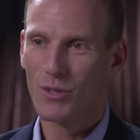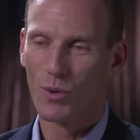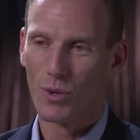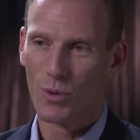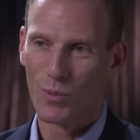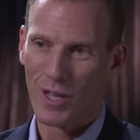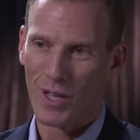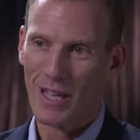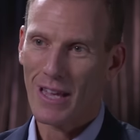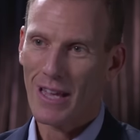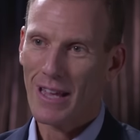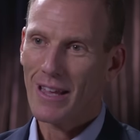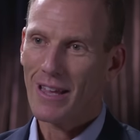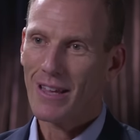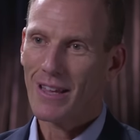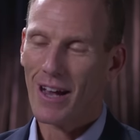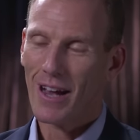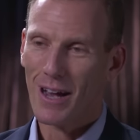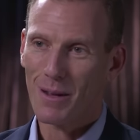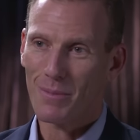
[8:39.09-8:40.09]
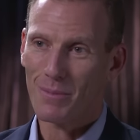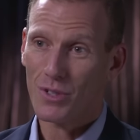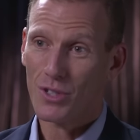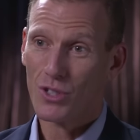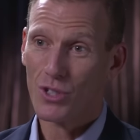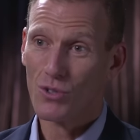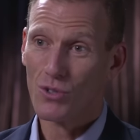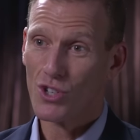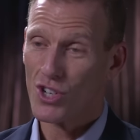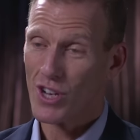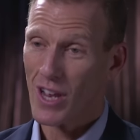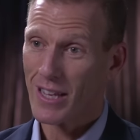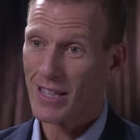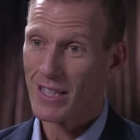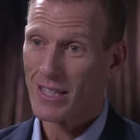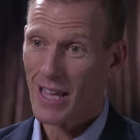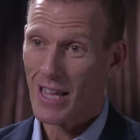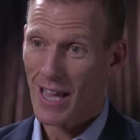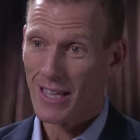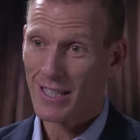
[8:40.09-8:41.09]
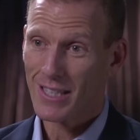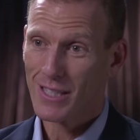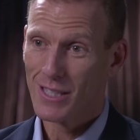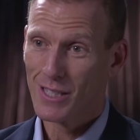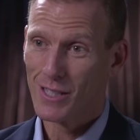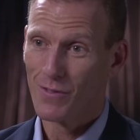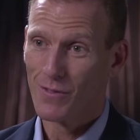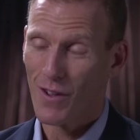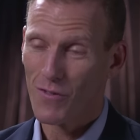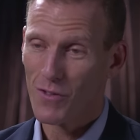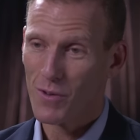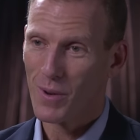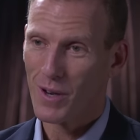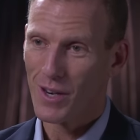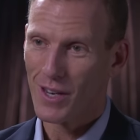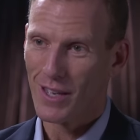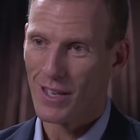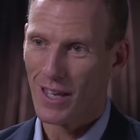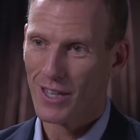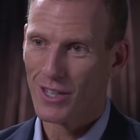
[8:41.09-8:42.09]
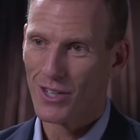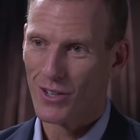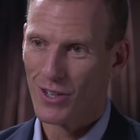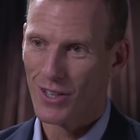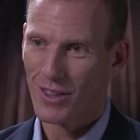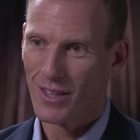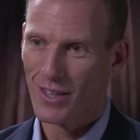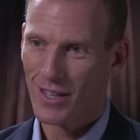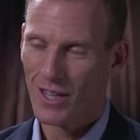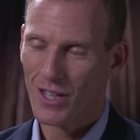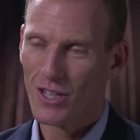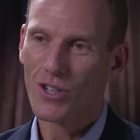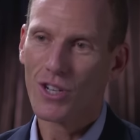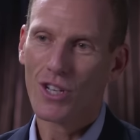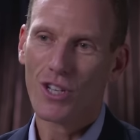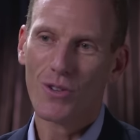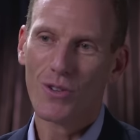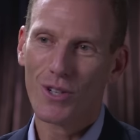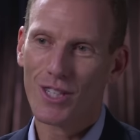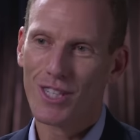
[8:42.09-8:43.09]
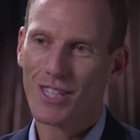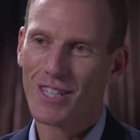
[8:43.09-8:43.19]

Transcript: Would we do genetic tests of everybody entering the country? And you can